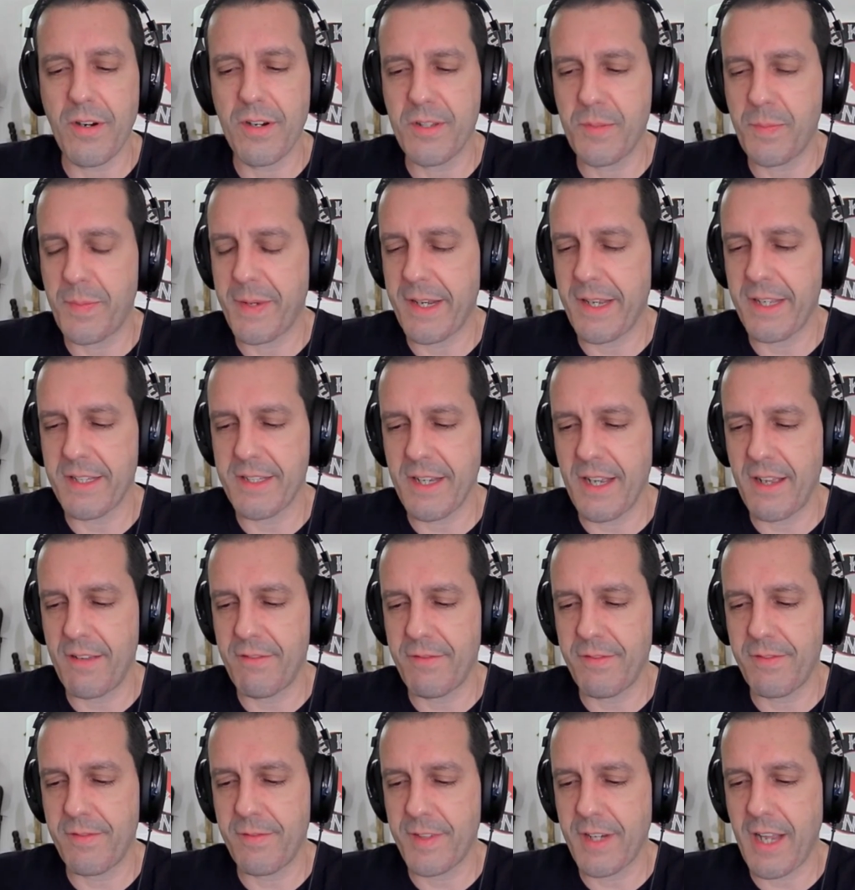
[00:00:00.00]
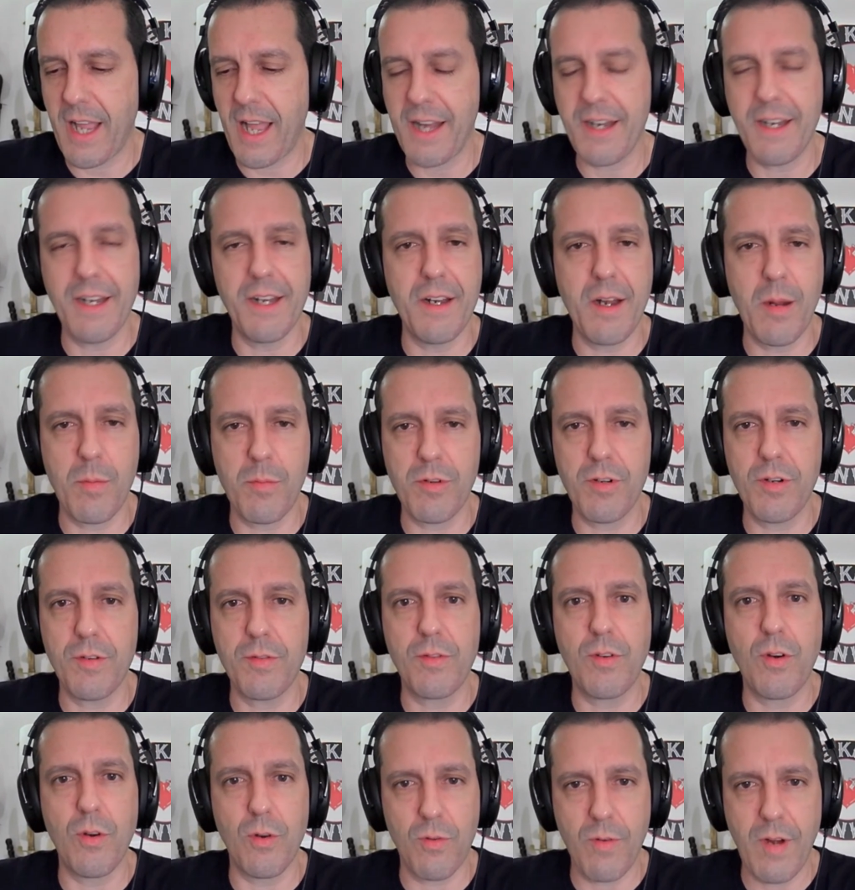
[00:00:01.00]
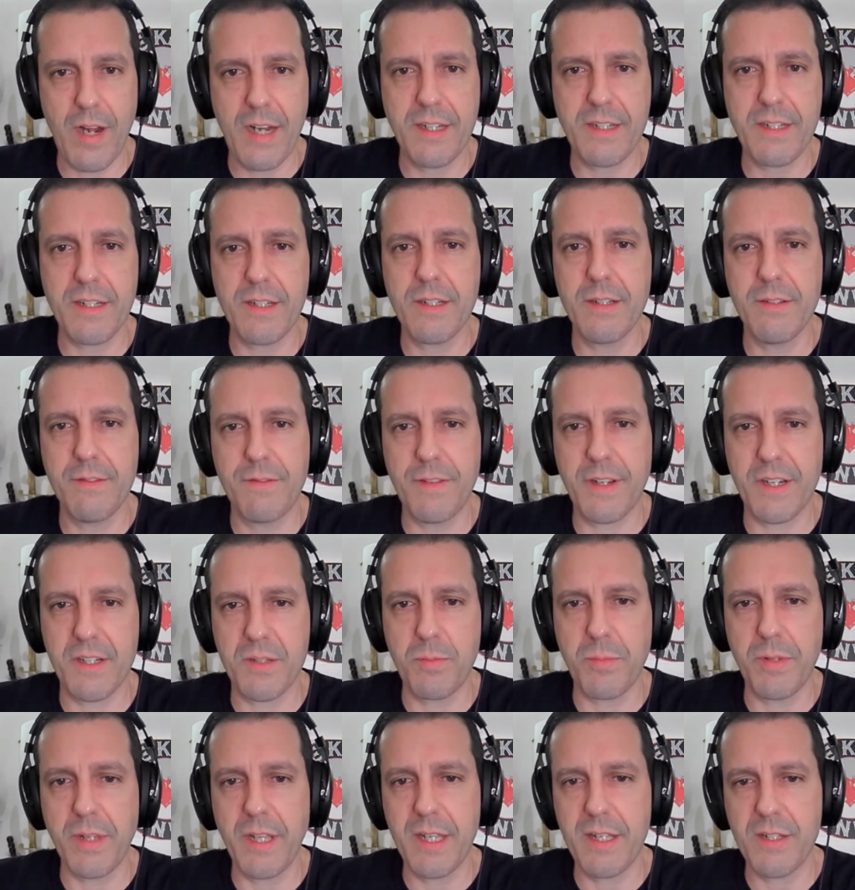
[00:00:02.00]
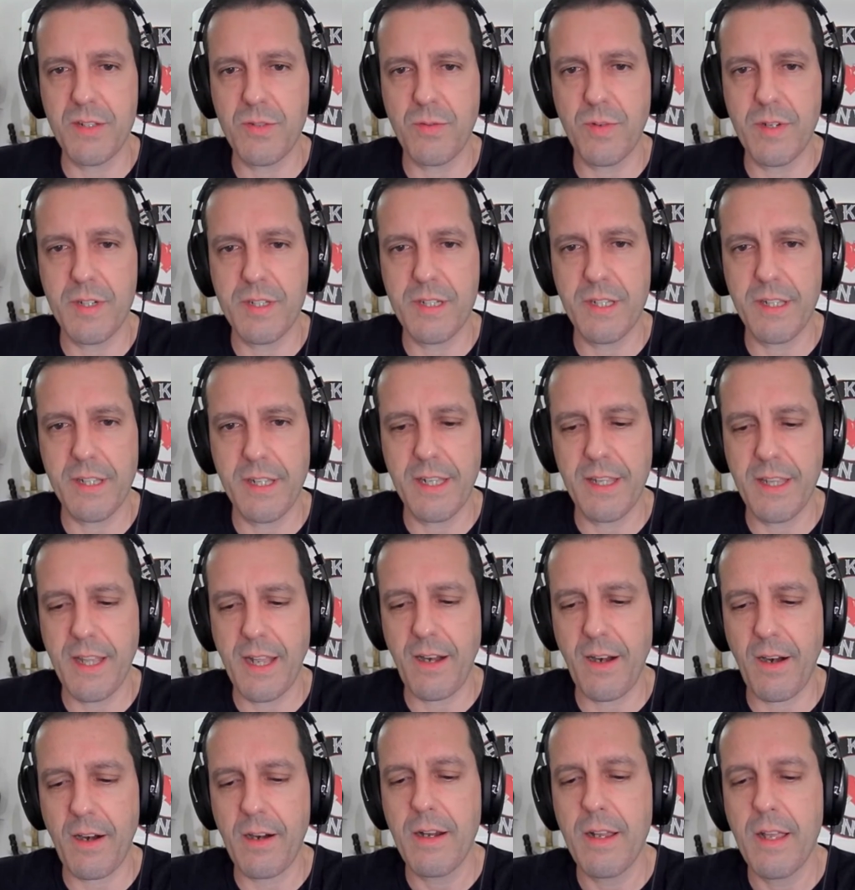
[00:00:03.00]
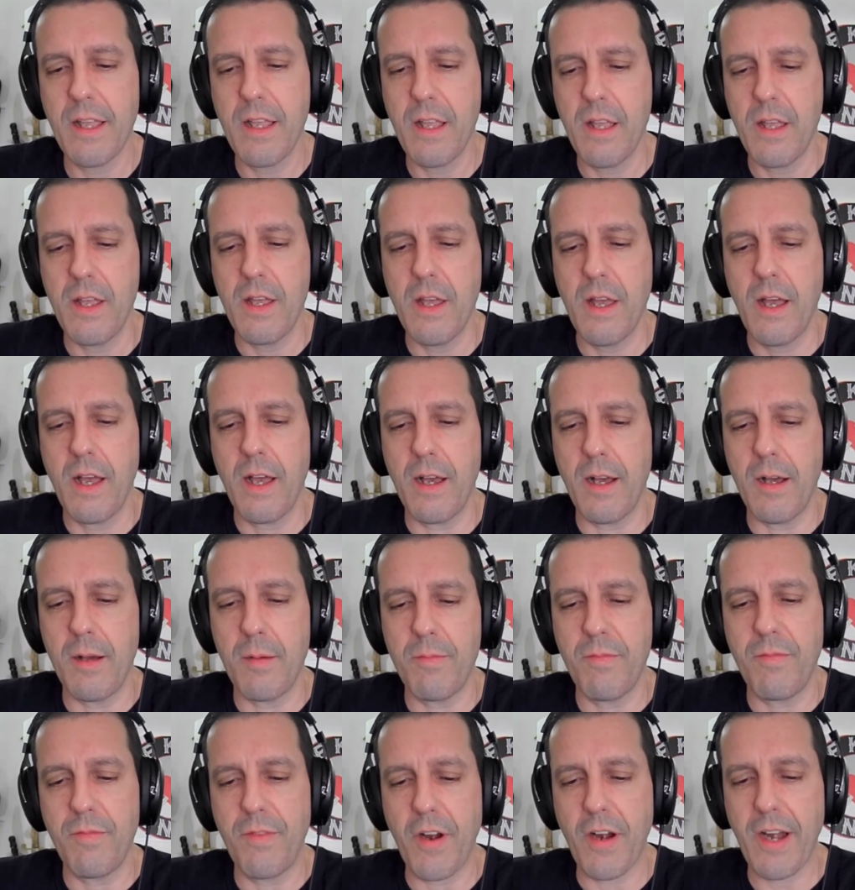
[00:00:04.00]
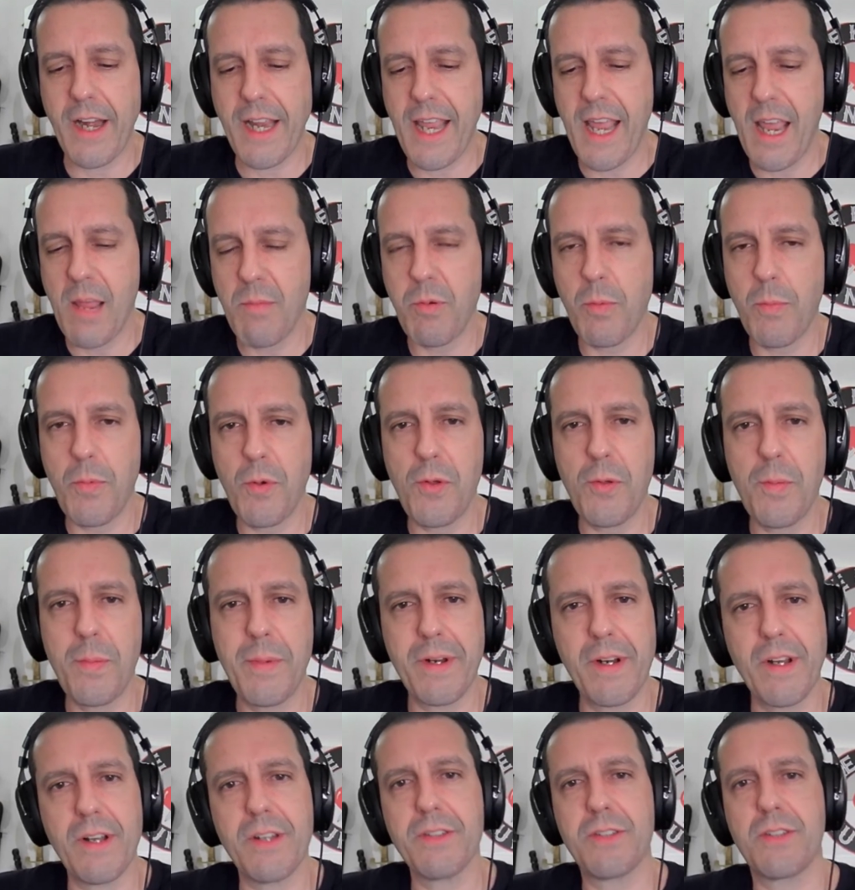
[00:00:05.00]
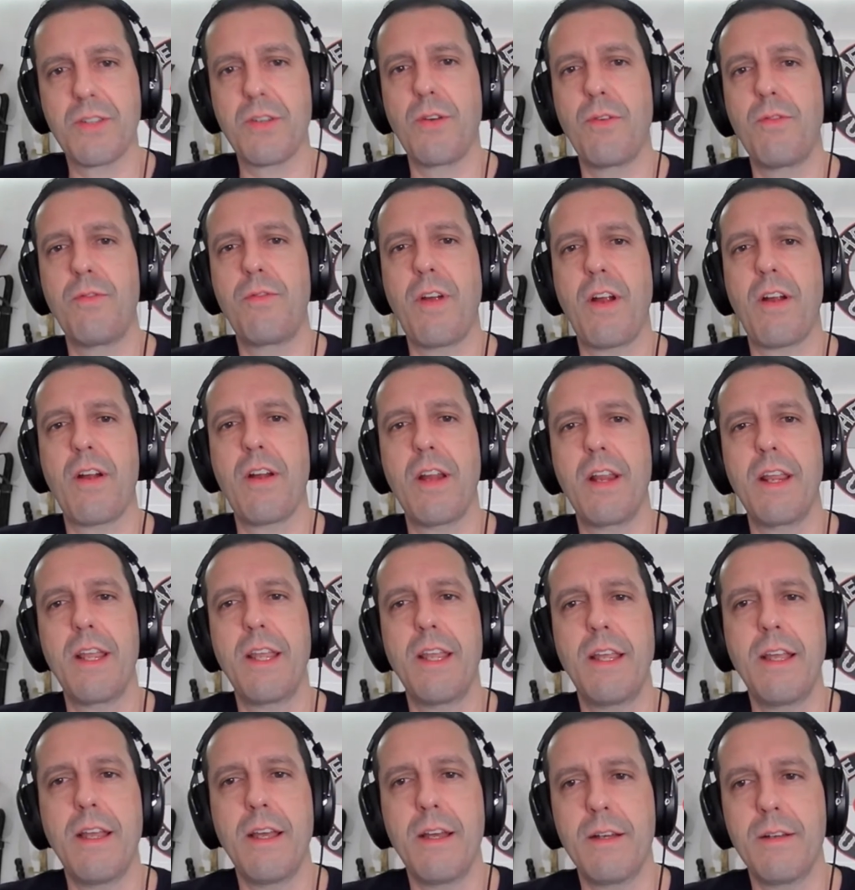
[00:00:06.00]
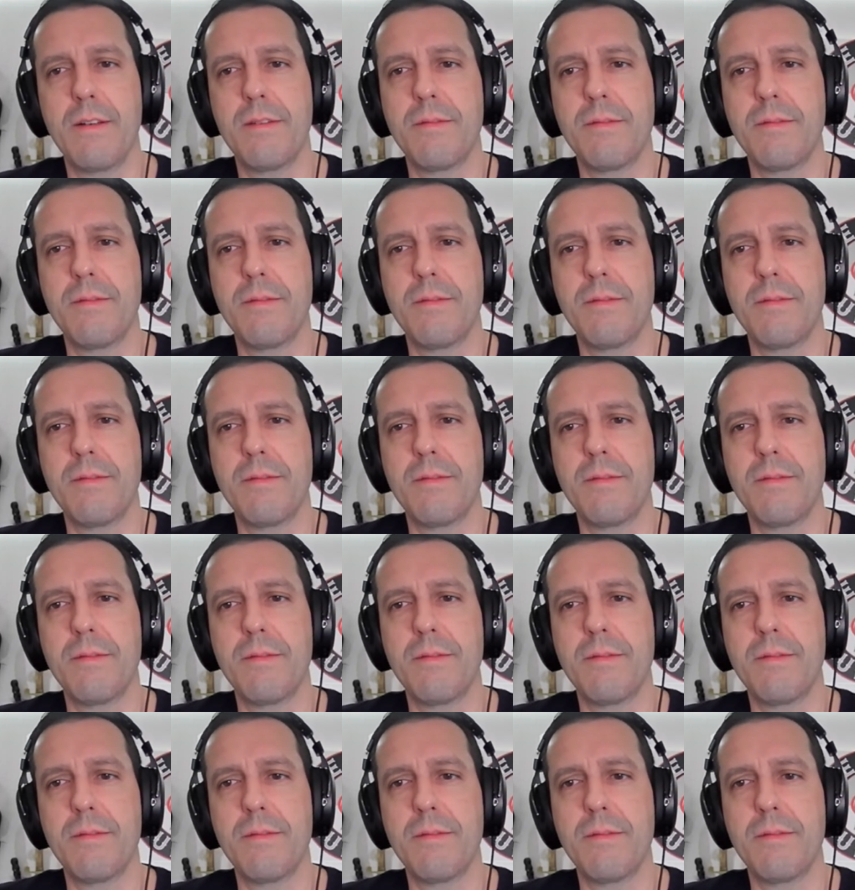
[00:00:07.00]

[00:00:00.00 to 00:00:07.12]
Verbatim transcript: It's because I've gotten a number of great fixed blades recently that are um, very capable, but also very